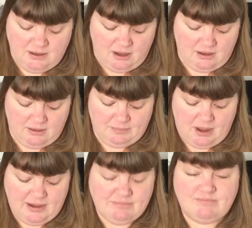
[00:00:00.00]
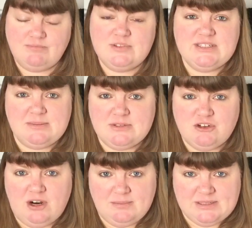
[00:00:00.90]
I
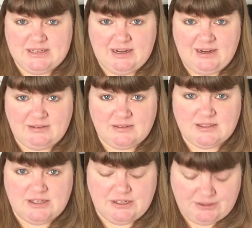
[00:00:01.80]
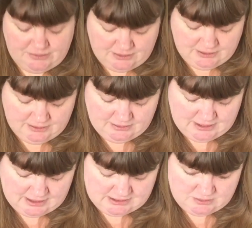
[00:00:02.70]
subscribe to that, so
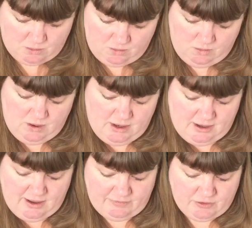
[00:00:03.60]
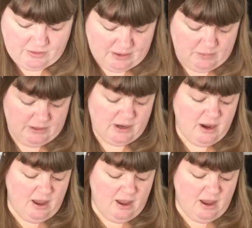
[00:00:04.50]
that's why I have got that one.